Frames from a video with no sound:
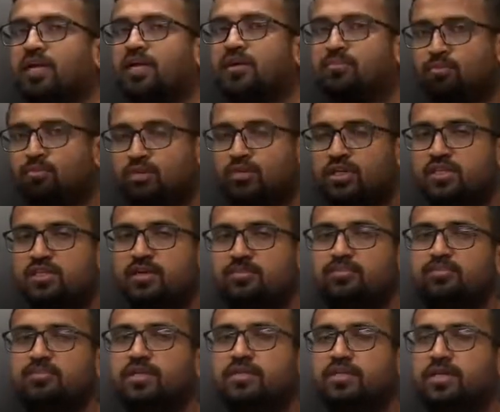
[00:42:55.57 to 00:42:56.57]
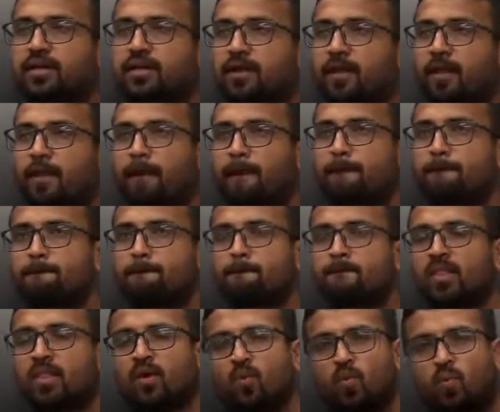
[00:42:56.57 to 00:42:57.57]
In Buddhism, they say,
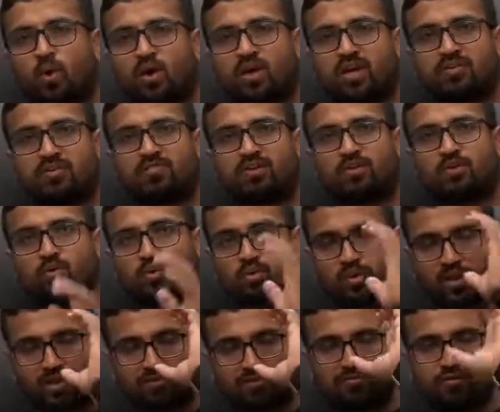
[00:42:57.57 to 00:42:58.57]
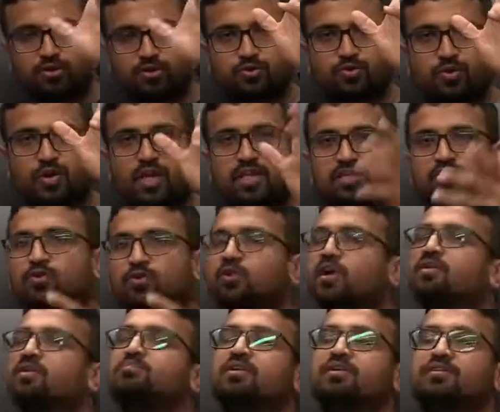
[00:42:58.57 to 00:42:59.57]
whatever you can visualize, you
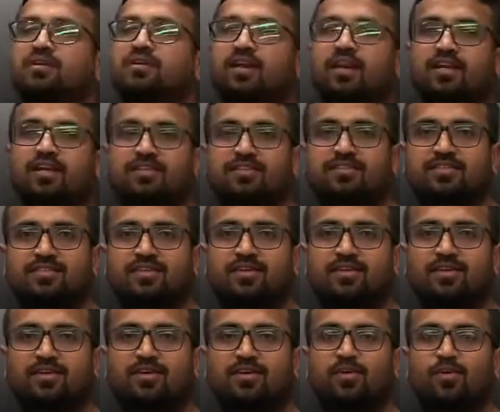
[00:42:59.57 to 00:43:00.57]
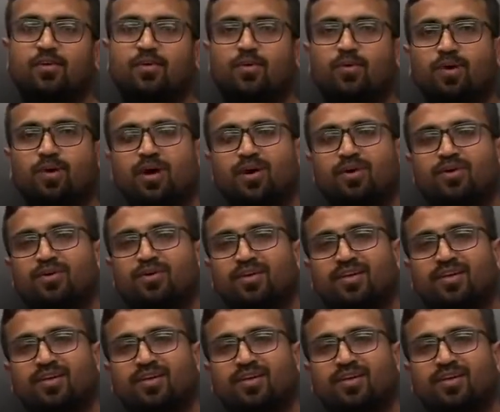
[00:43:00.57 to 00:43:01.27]
can materialize. Wow.